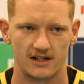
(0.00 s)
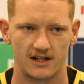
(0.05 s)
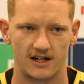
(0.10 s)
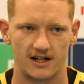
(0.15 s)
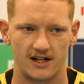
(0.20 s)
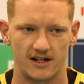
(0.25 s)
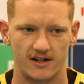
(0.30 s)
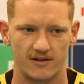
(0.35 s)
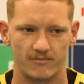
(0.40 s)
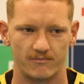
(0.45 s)

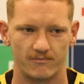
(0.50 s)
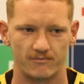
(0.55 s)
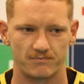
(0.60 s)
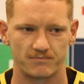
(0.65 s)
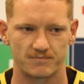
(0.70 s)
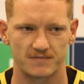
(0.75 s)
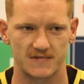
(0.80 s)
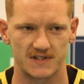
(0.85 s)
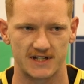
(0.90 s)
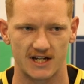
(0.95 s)

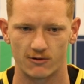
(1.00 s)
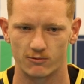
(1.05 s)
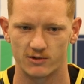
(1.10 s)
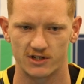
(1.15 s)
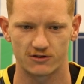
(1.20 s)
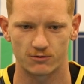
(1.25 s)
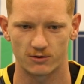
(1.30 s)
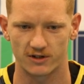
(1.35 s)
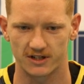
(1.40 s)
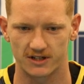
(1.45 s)
Um, yeah, we
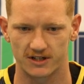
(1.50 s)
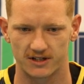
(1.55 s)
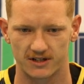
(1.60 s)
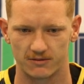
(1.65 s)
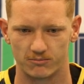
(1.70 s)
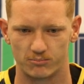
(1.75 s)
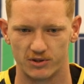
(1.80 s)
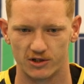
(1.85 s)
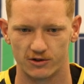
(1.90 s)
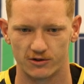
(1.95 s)
just want
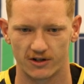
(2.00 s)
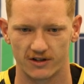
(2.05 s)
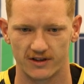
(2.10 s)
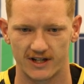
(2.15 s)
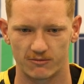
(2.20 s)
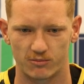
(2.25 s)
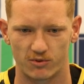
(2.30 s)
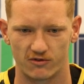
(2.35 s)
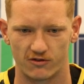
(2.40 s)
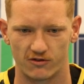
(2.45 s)
to build on
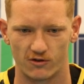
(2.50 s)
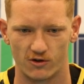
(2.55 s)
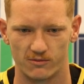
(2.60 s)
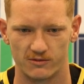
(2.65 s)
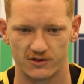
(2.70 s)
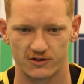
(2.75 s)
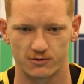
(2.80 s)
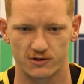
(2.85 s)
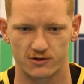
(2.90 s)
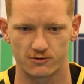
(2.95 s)
that
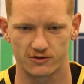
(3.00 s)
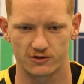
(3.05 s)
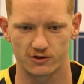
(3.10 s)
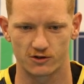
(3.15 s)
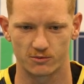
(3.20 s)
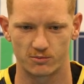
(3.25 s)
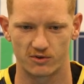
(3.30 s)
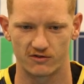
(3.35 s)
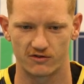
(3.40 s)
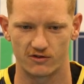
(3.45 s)
performance, which was a
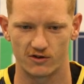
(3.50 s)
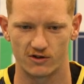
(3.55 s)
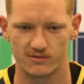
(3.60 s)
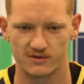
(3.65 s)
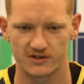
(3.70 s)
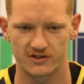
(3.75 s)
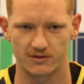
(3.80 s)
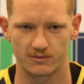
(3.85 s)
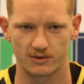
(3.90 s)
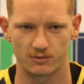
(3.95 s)
good
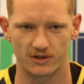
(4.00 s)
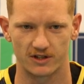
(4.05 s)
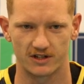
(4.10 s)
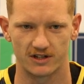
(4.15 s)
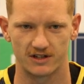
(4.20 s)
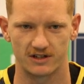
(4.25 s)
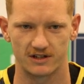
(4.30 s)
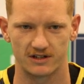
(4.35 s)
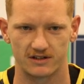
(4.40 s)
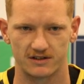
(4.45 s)
performance, and we want
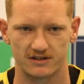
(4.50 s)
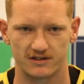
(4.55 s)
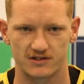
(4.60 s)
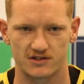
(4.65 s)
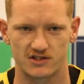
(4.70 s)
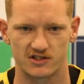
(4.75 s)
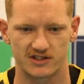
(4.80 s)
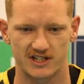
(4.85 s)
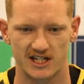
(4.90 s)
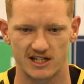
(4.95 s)
to
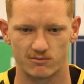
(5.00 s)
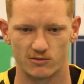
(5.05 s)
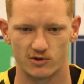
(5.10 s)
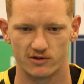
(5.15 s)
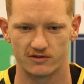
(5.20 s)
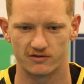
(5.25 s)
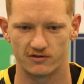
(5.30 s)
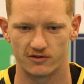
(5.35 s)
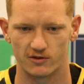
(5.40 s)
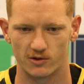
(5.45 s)
just keep
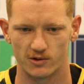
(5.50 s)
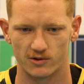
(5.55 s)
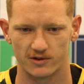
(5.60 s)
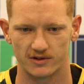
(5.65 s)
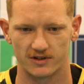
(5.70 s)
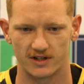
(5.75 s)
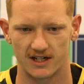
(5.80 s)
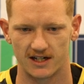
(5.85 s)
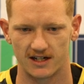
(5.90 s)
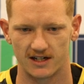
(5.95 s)
moving
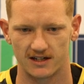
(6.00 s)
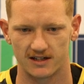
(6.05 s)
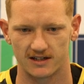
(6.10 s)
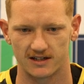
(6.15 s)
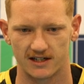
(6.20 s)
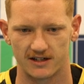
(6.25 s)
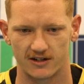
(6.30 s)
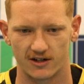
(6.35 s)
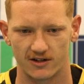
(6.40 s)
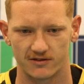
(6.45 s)
forward,
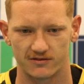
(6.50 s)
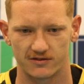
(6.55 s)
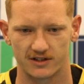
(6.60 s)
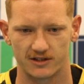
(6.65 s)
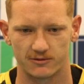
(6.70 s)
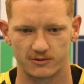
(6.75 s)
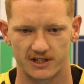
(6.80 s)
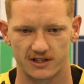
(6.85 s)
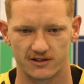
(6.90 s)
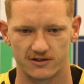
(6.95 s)
uh, and
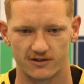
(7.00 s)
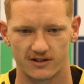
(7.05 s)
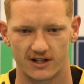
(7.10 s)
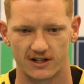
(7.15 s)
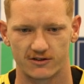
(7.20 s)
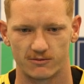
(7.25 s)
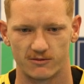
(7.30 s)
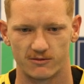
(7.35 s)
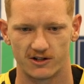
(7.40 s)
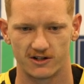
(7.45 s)
hopefully we can do
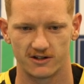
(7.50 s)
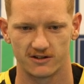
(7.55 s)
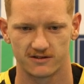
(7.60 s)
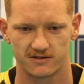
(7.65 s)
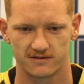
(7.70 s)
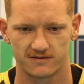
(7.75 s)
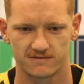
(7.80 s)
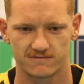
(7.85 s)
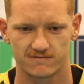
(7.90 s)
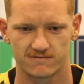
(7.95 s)
that tomorrow.
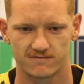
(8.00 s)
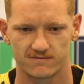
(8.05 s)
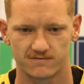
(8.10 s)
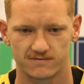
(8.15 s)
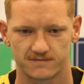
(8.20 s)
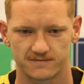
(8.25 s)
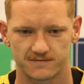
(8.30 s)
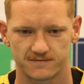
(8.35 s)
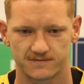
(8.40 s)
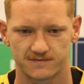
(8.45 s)

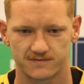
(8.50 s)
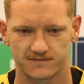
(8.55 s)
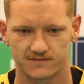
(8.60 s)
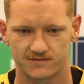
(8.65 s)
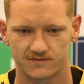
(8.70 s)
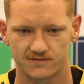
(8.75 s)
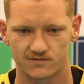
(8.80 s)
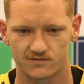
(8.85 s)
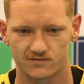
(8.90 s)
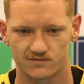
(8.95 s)

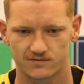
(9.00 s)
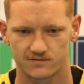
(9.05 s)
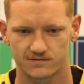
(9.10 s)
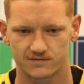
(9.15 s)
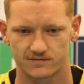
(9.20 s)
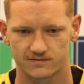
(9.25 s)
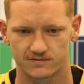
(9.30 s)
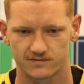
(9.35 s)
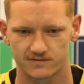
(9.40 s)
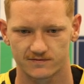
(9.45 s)
Awesome.
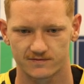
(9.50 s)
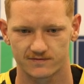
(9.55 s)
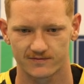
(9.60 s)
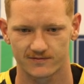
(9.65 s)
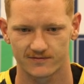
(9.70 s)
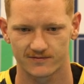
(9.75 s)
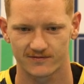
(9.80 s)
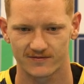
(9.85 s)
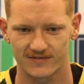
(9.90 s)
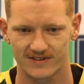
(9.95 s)
Thank you so
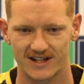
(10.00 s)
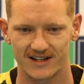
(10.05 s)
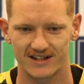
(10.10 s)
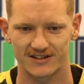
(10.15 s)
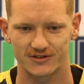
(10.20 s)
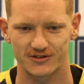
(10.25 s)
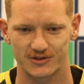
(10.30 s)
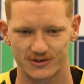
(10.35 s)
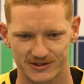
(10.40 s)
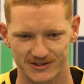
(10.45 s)
much. No,
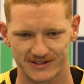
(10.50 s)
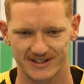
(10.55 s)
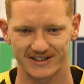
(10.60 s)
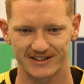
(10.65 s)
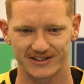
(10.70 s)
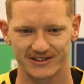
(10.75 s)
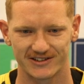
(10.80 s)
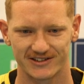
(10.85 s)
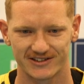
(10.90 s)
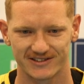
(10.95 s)
that's all good.
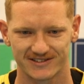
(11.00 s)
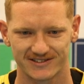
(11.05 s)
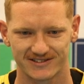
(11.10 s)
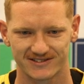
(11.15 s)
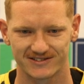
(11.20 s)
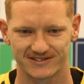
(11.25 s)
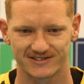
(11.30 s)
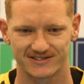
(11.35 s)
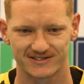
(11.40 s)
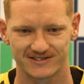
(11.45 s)
Thank you.
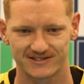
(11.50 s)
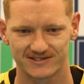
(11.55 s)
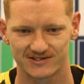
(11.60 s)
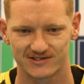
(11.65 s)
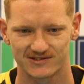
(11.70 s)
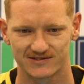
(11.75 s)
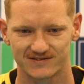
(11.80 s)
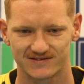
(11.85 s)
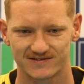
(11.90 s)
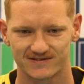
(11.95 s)

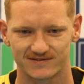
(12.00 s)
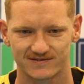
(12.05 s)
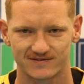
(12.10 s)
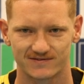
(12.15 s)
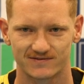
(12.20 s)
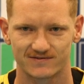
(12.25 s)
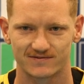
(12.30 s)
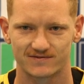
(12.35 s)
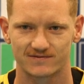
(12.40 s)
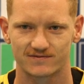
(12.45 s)
Awesome.
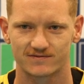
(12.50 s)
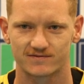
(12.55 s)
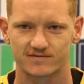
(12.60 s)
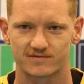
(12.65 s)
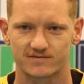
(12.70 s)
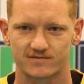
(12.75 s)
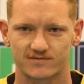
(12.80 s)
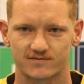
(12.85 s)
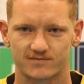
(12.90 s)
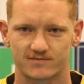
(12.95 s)
Uh,
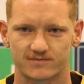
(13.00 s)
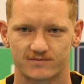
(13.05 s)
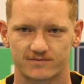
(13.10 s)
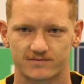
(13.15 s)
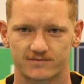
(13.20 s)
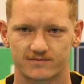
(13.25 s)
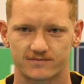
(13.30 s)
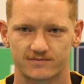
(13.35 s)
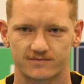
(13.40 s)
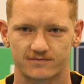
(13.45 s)
Jack, do you
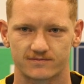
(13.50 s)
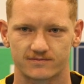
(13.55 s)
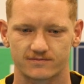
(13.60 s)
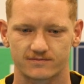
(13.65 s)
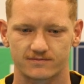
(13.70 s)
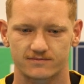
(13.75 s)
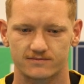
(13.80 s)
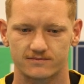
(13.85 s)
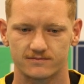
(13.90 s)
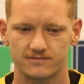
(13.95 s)
want to
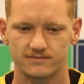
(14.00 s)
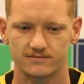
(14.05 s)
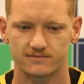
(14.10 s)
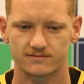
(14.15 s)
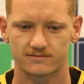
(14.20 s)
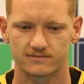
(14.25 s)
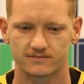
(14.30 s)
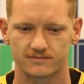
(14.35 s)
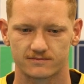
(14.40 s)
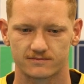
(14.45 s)
continue with off?